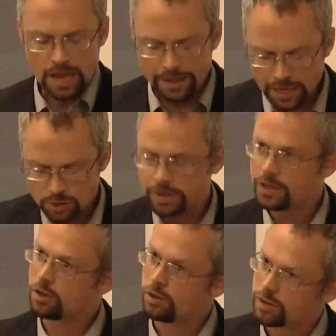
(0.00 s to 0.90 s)
And that's when
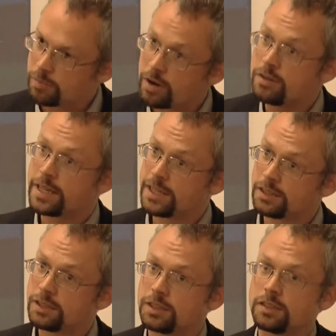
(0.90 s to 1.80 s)
you got all the
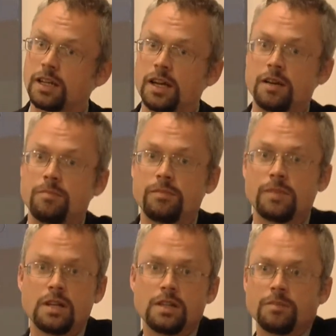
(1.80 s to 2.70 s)
protests,
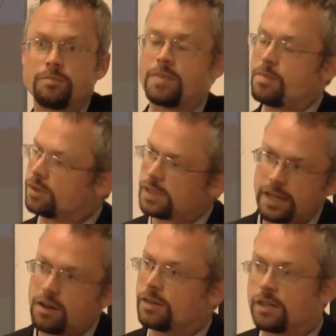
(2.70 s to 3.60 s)
people
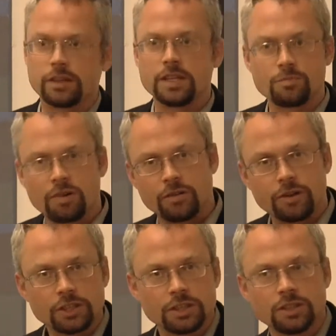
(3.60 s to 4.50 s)
saying, oh look, he's
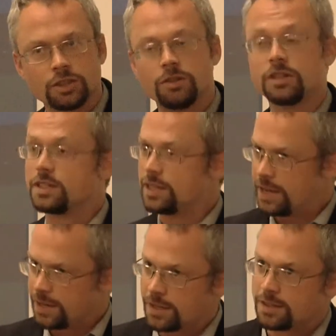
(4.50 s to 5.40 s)
pro-Russian and so on, because in the
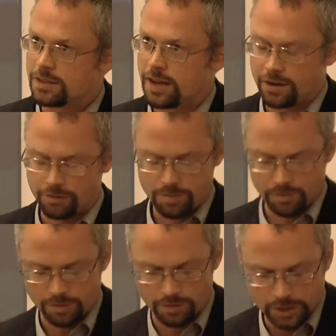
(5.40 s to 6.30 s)
end he did sign the
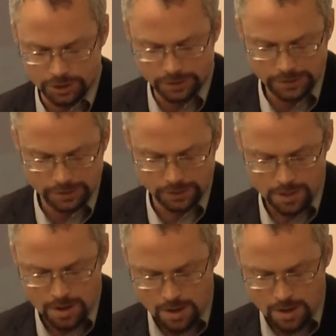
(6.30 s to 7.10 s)
agreement with the Russians,